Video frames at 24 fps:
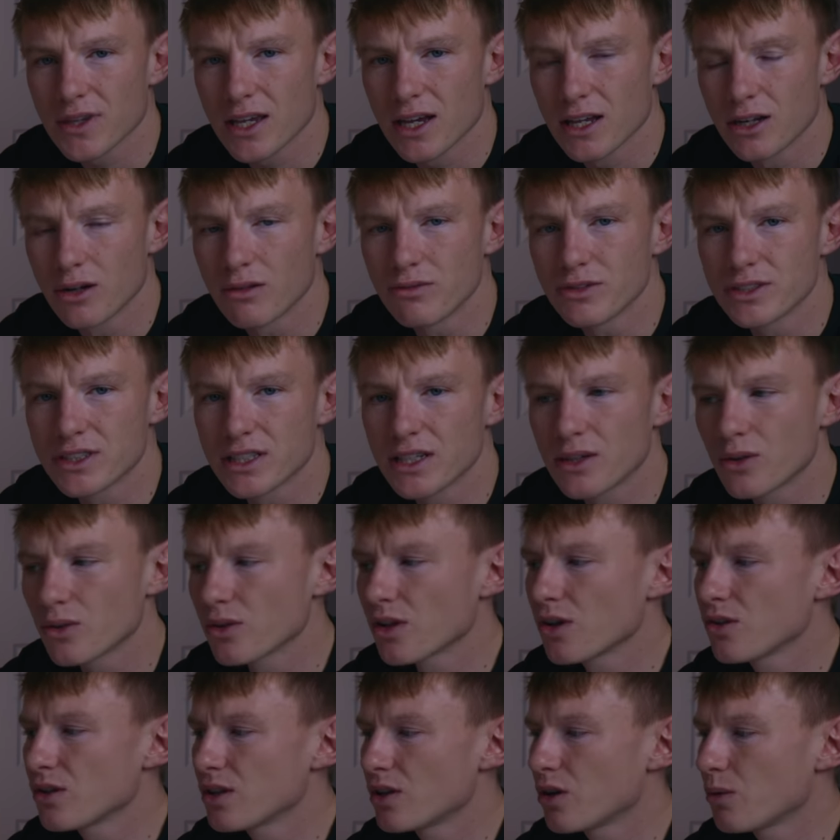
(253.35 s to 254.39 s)
And obviously,
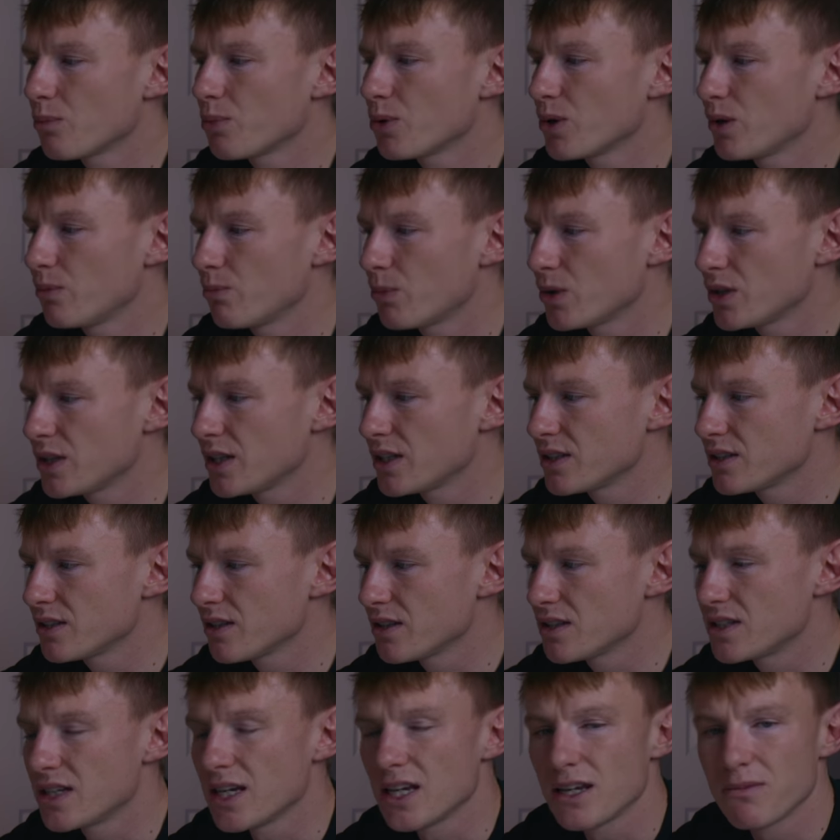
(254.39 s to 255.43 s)
although they're not putting money into the
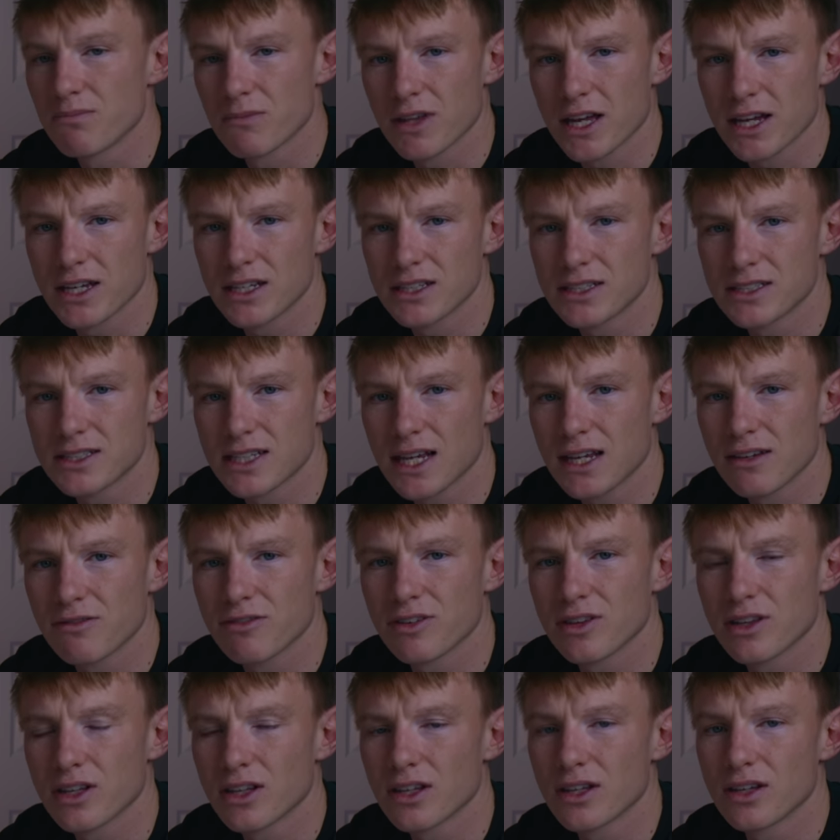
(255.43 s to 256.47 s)
team, that is
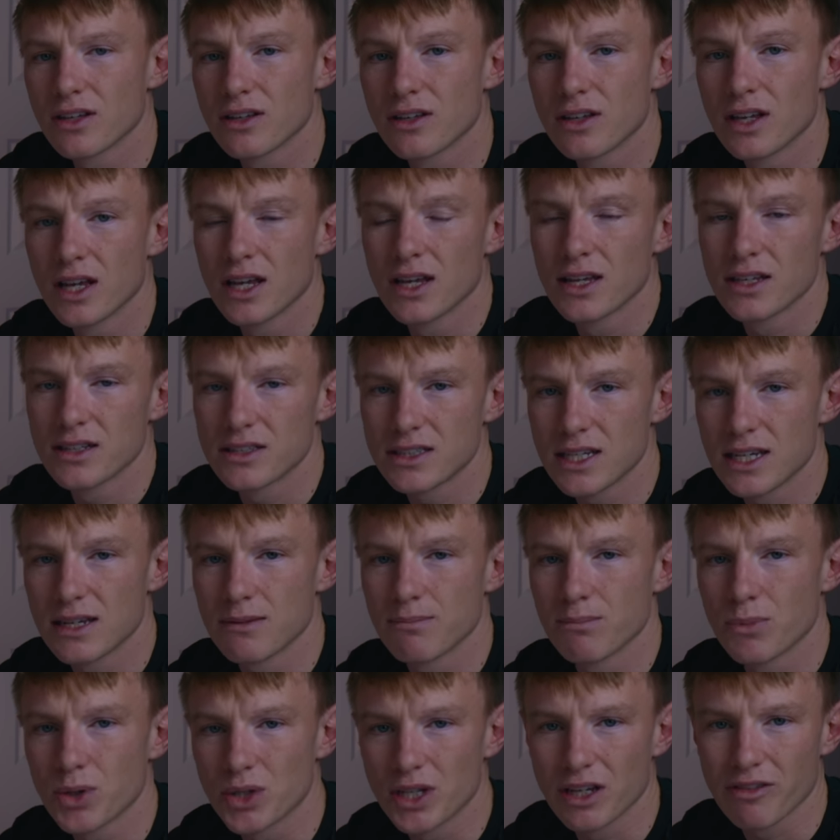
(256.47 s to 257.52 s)
saving the
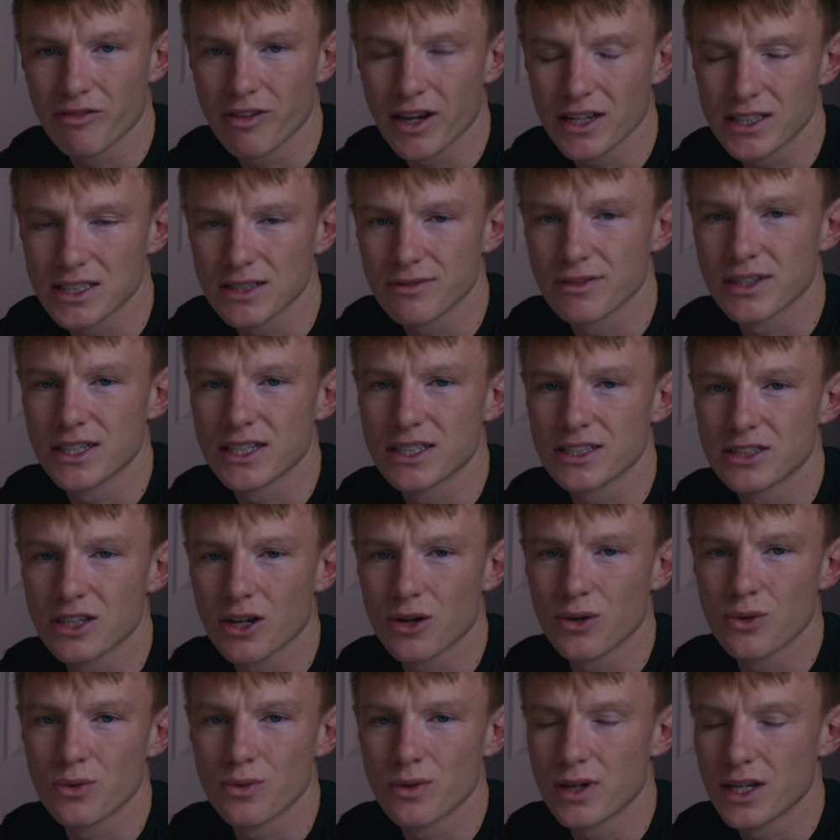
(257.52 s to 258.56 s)
team money effectively,
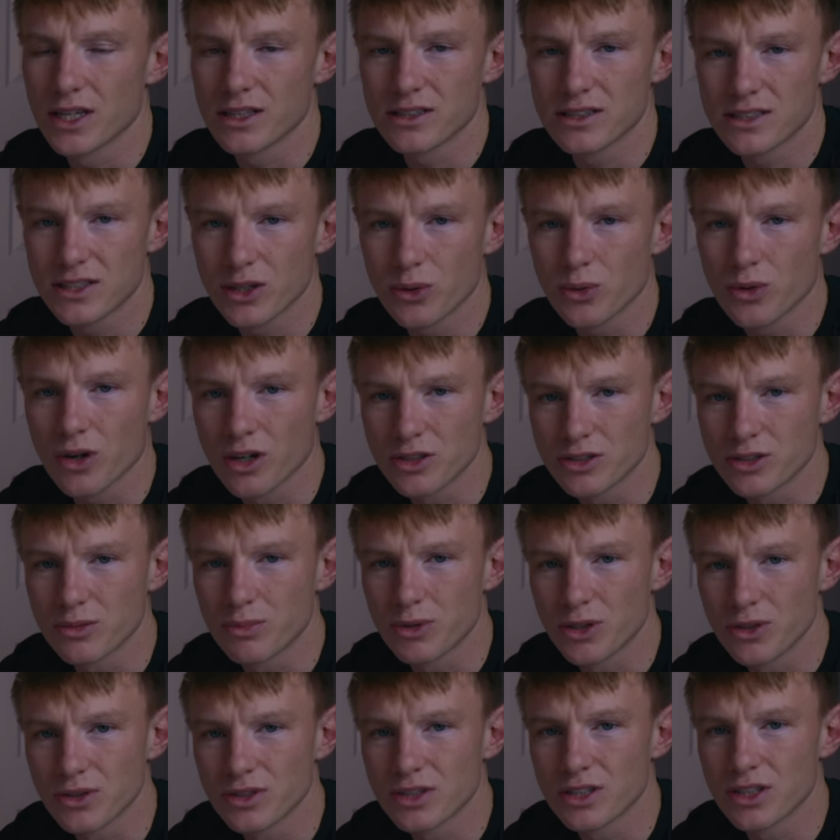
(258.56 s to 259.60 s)
so it still
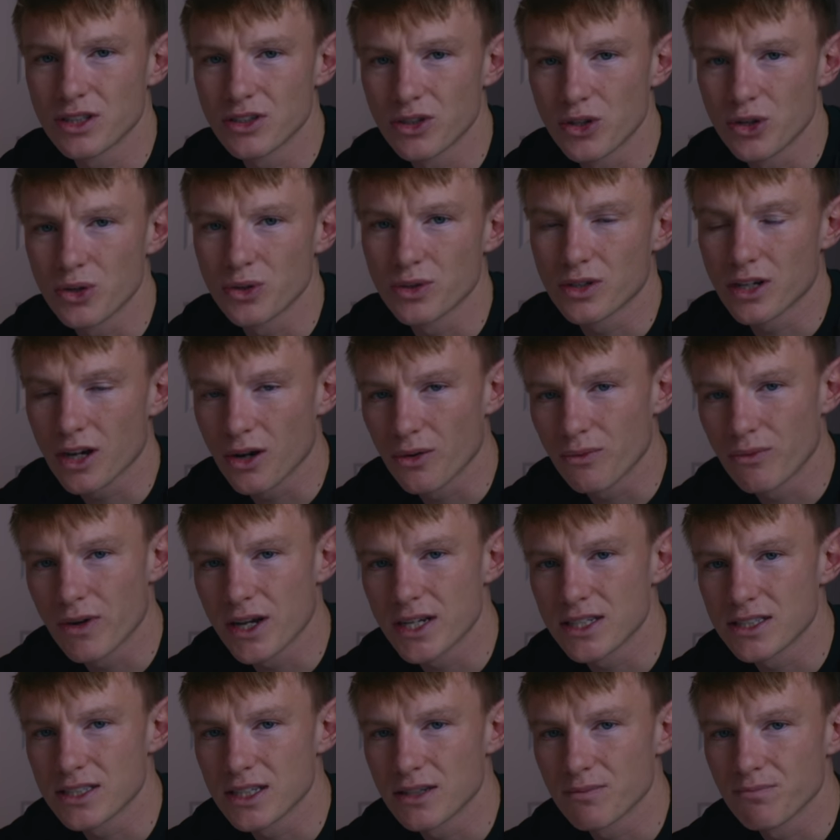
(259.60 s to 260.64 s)
contributes to you going
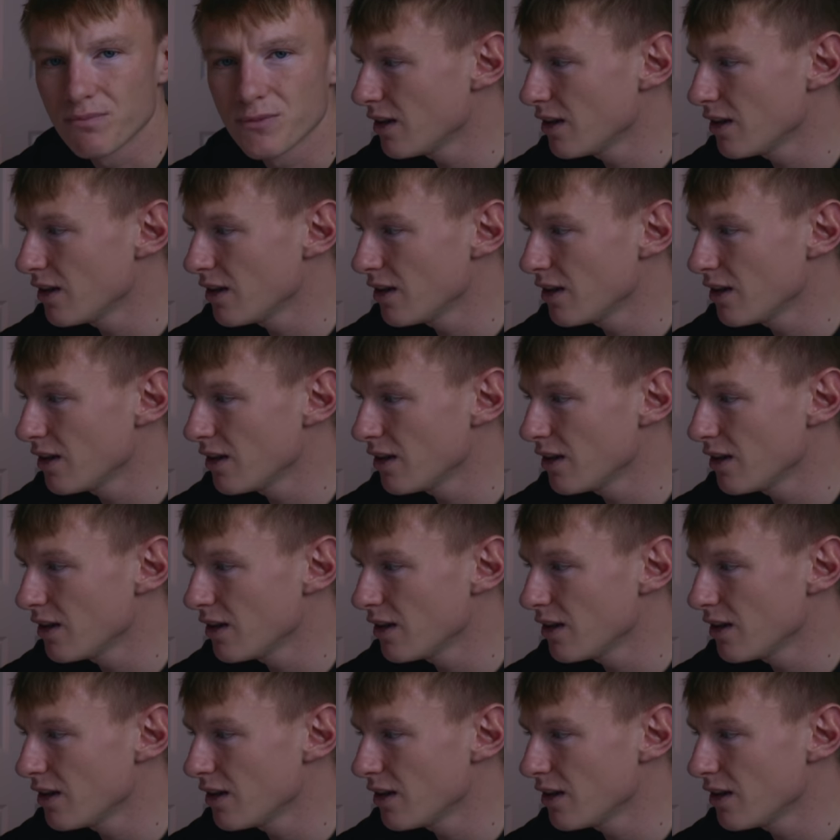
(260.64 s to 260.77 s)
racing.